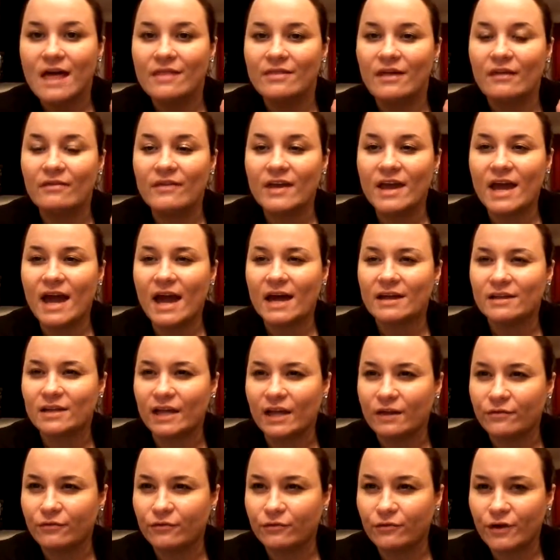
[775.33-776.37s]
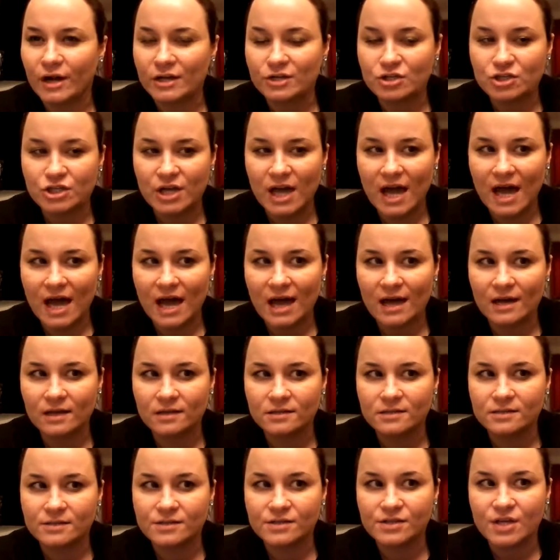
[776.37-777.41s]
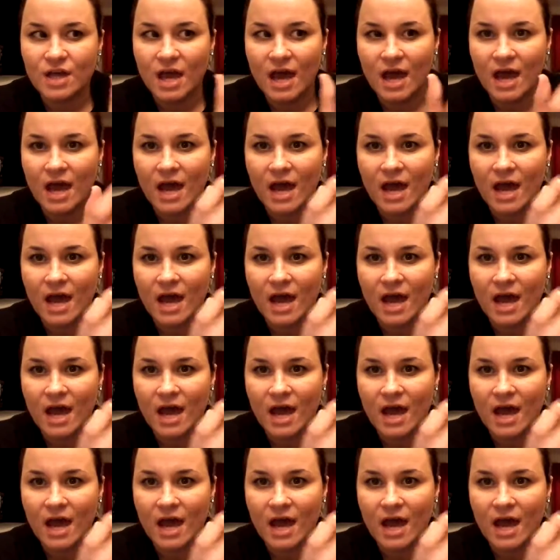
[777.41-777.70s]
Then they had like Fresh as,